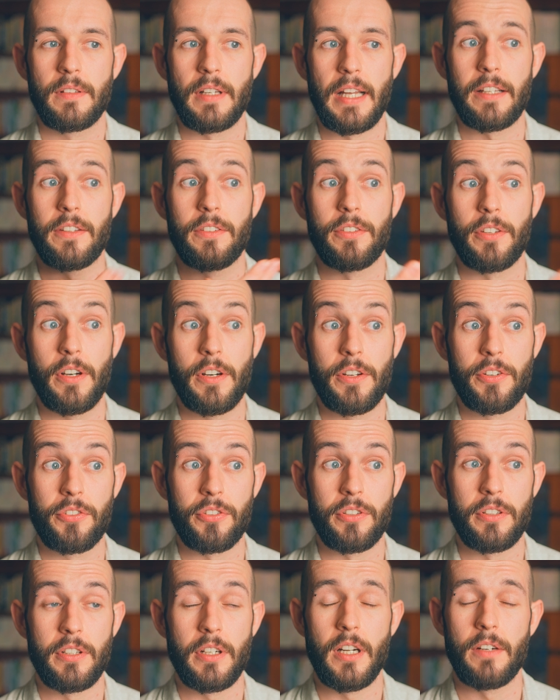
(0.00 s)

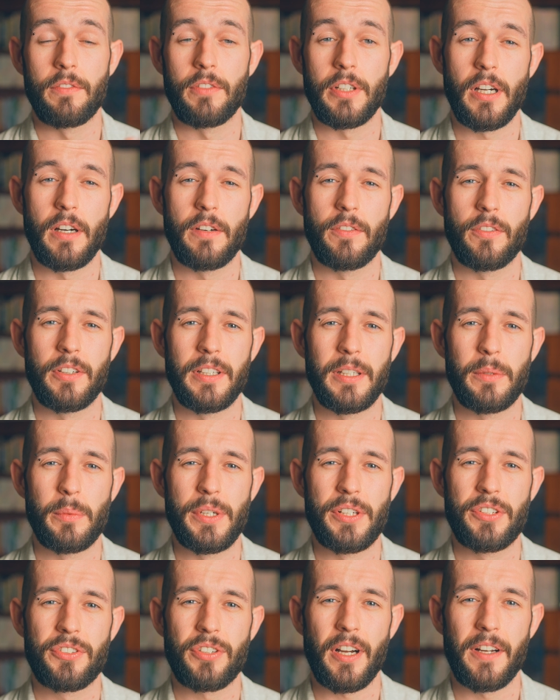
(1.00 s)
exertion and recovery,
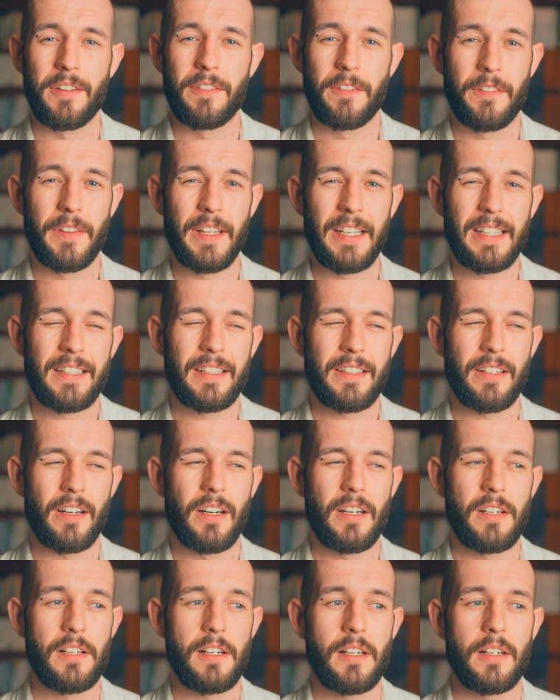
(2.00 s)
which I think
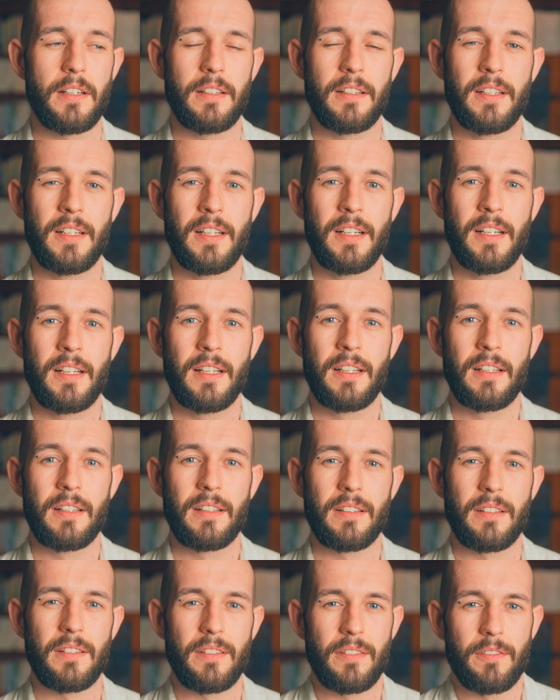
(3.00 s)
are
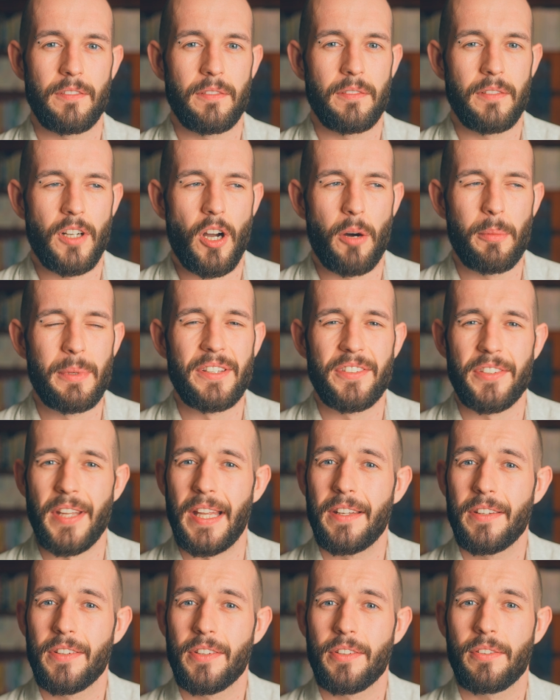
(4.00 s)
common
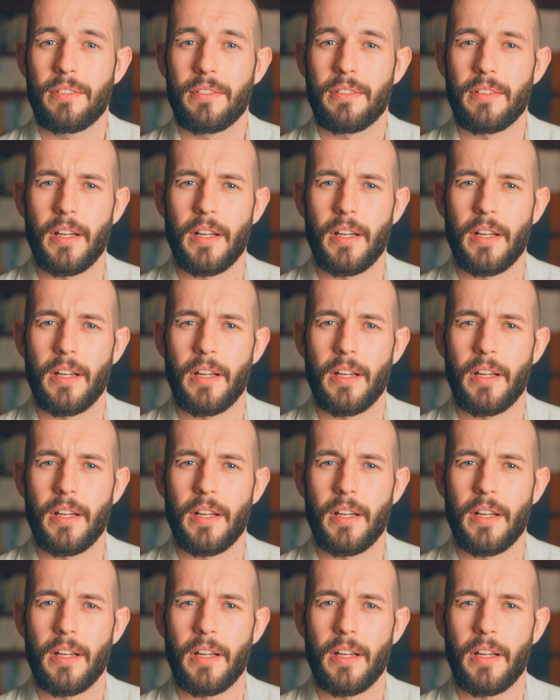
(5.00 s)
sense.